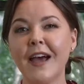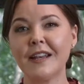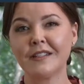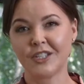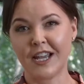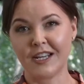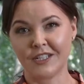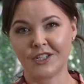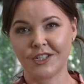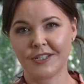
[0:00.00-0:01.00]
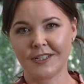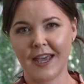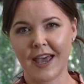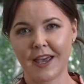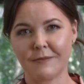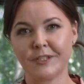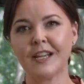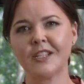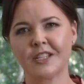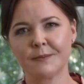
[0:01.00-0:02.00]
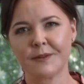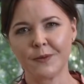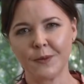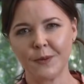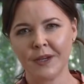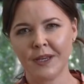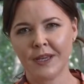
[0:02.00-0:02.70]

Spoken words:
final challenge, challenge number 4,